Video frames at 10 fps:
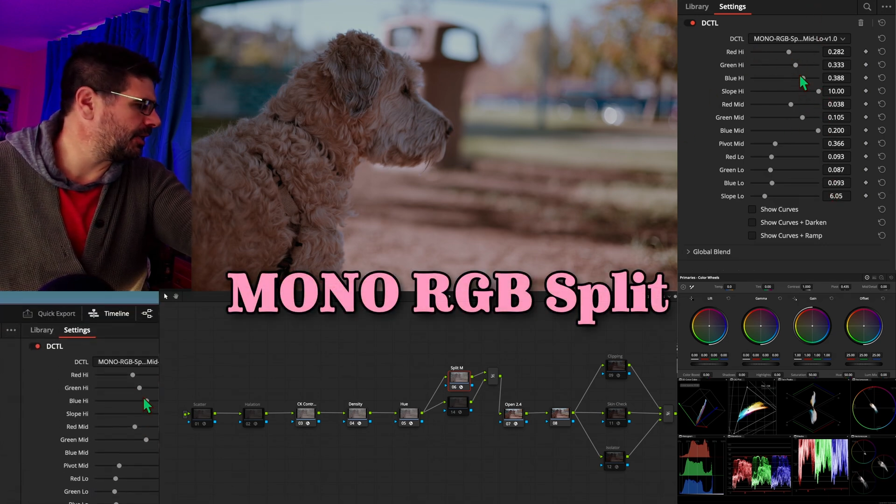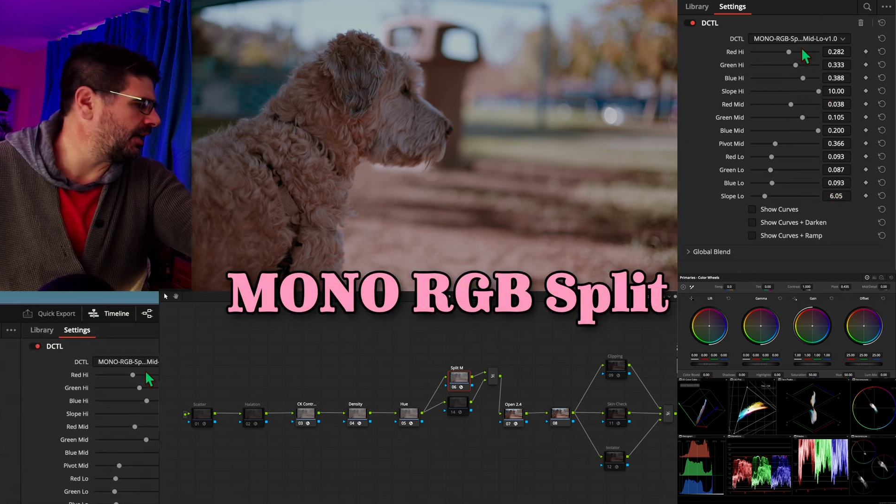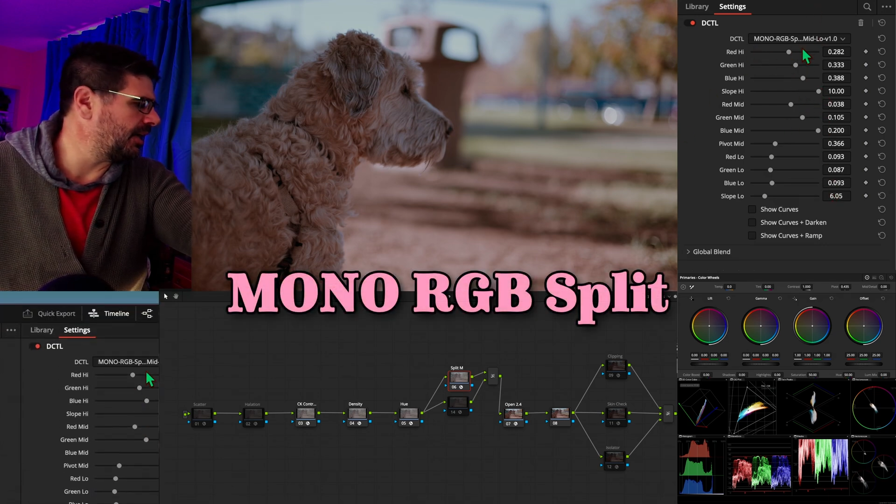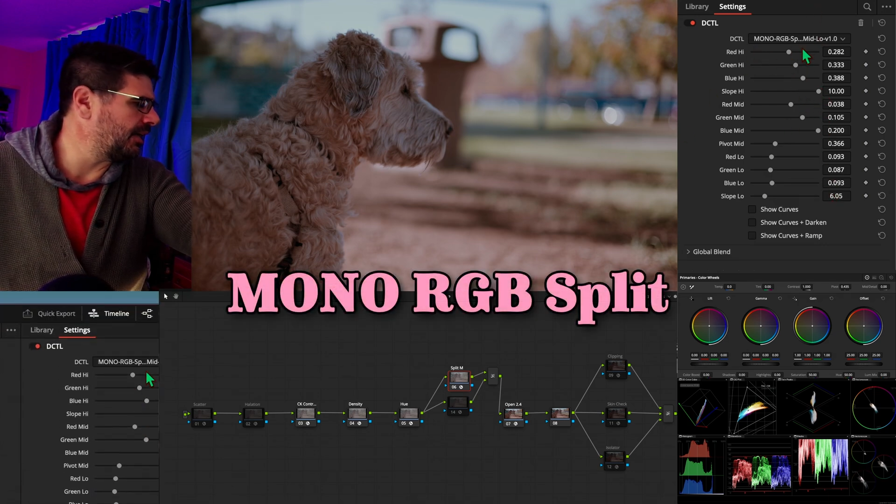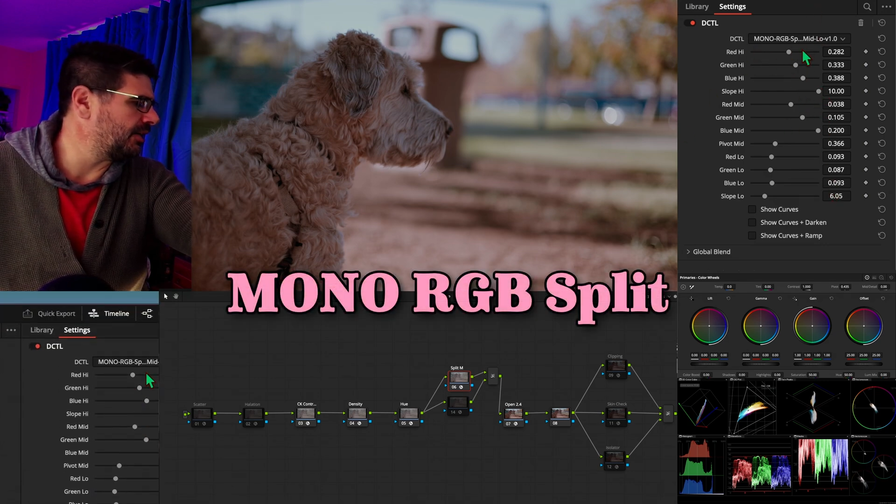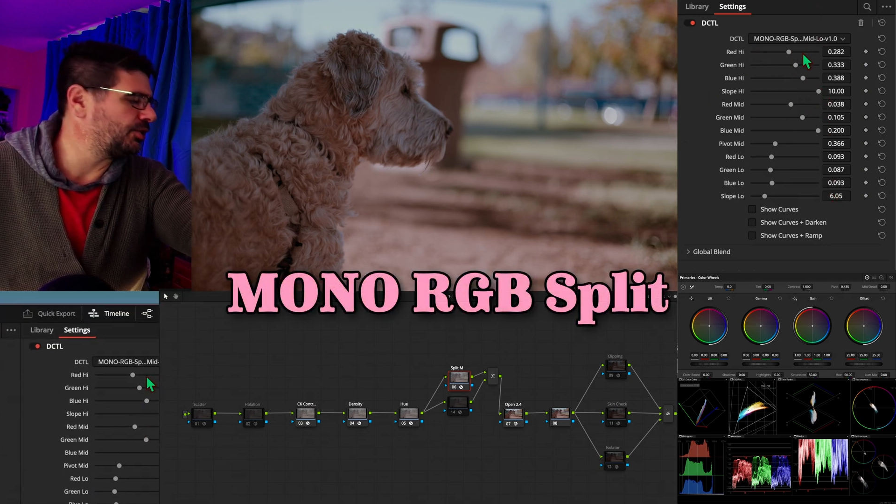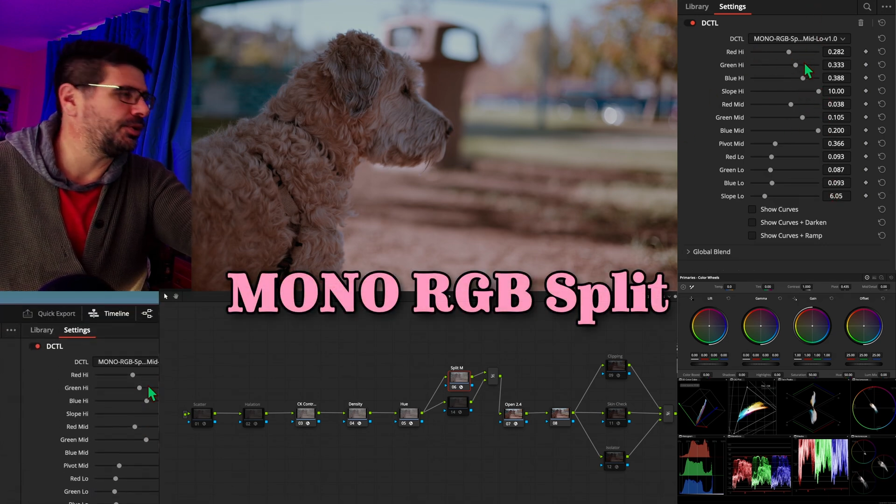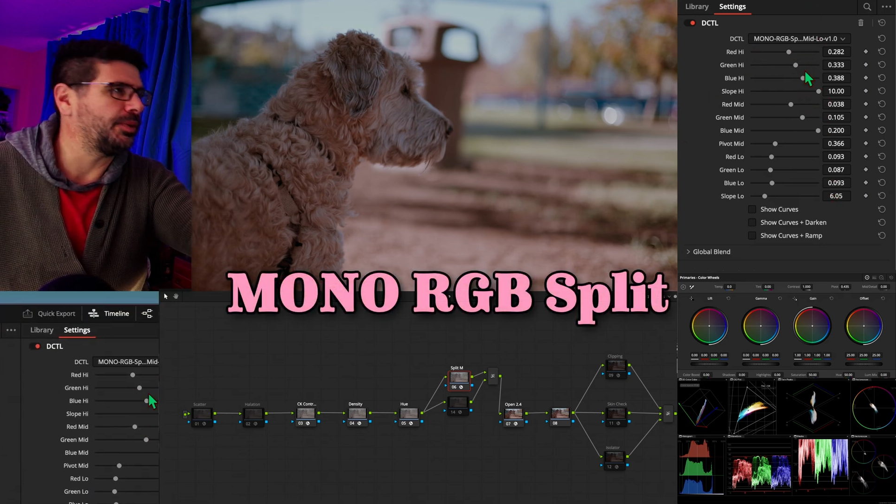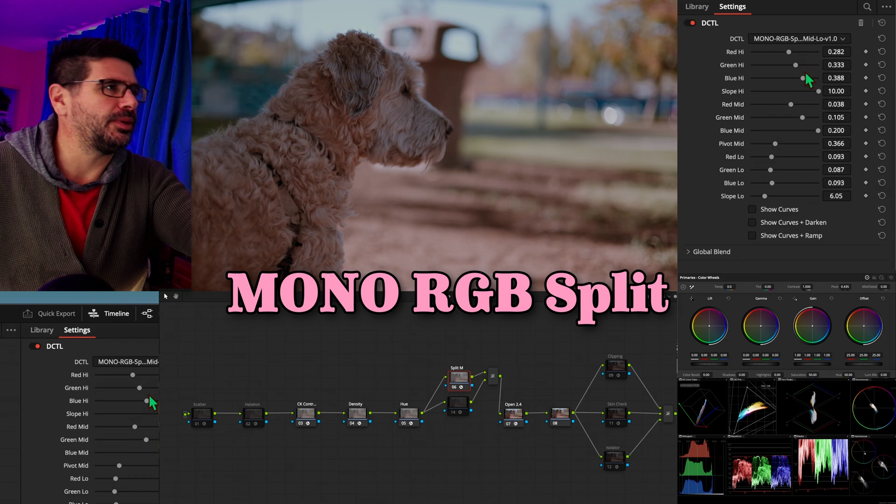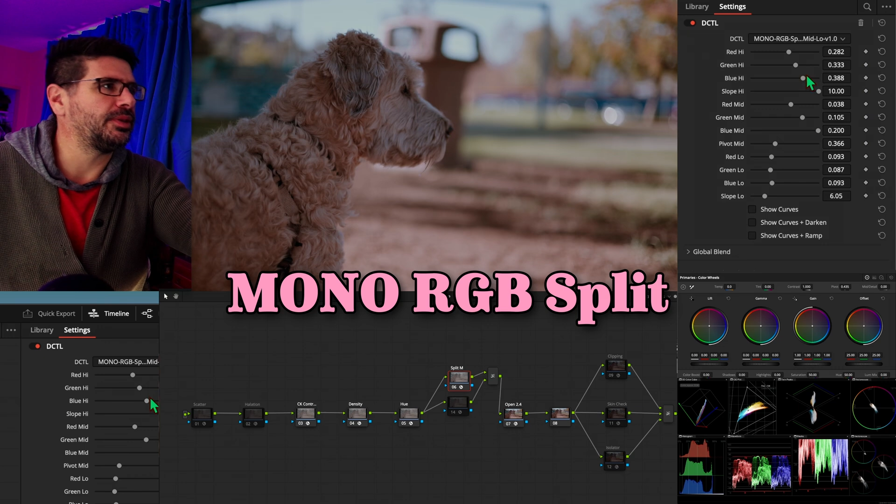uh,
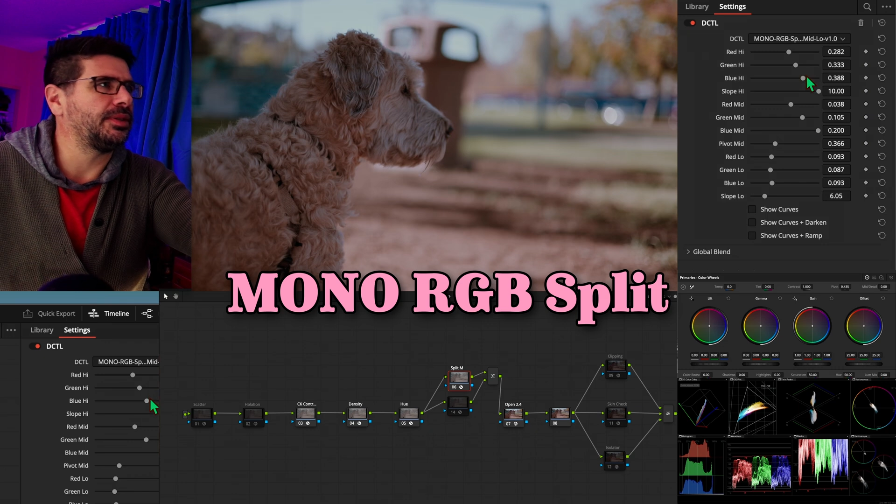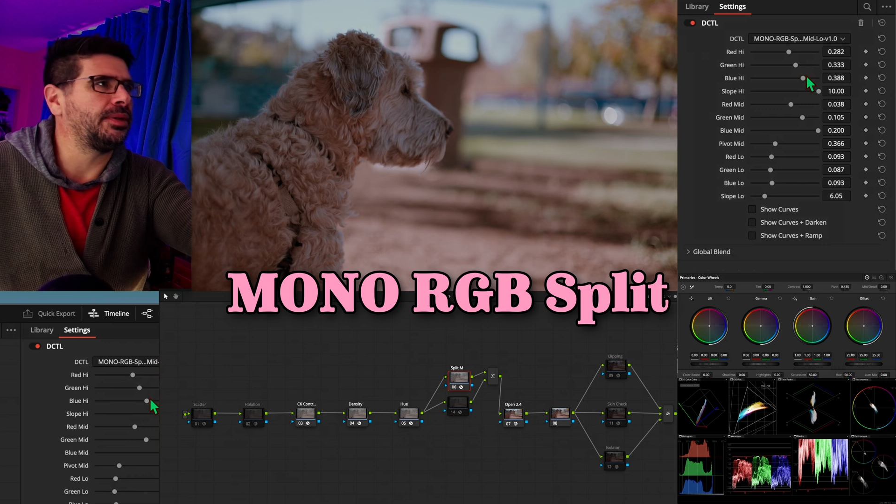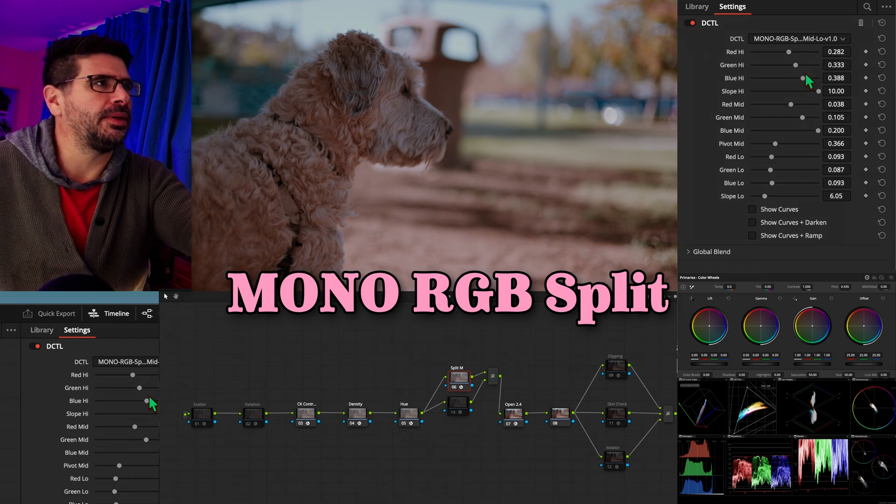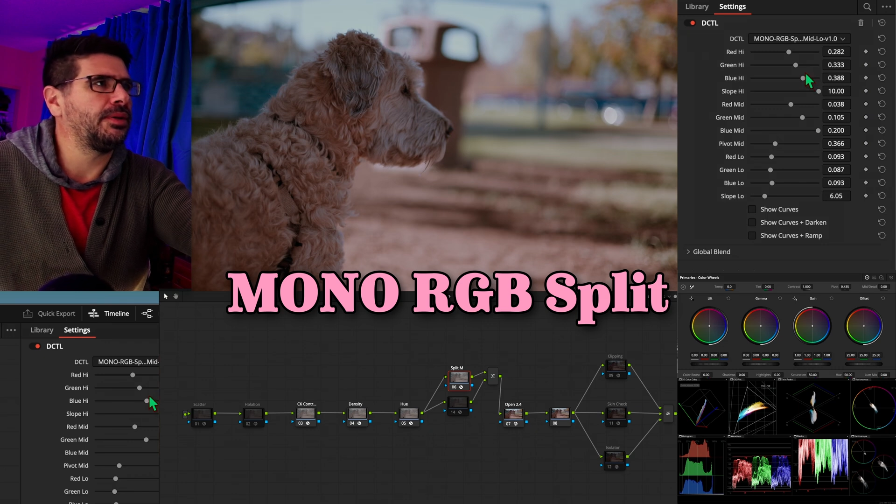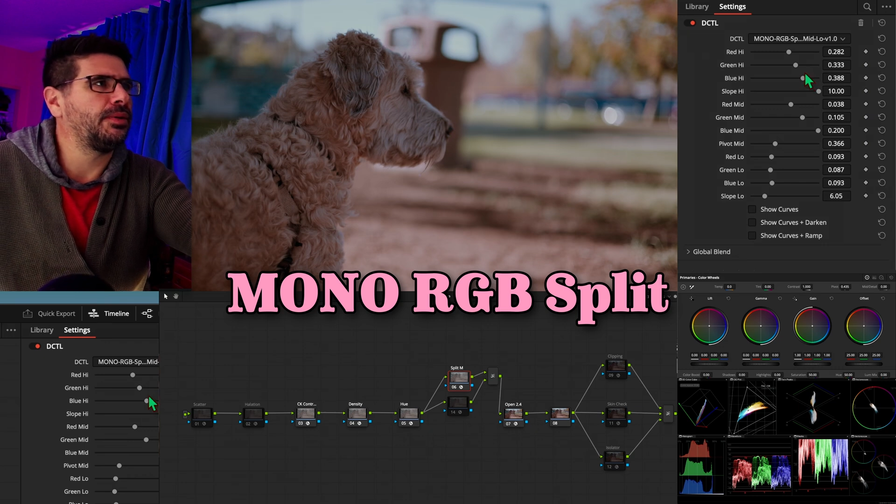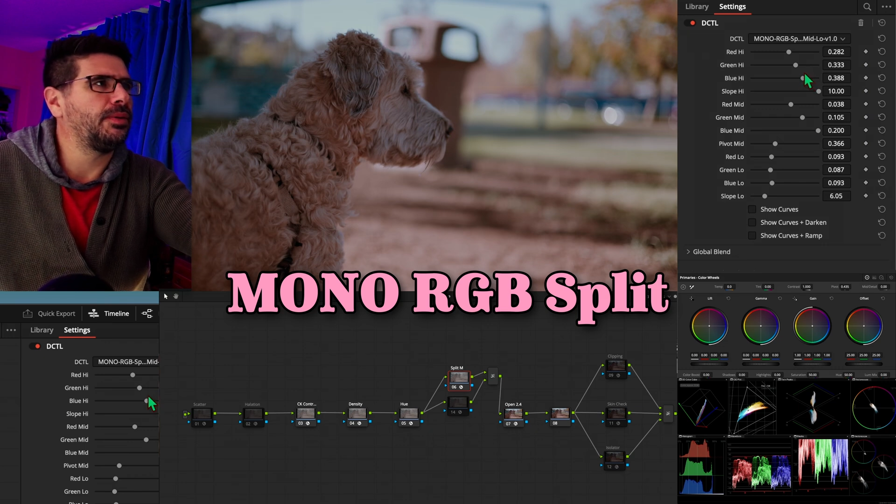tool to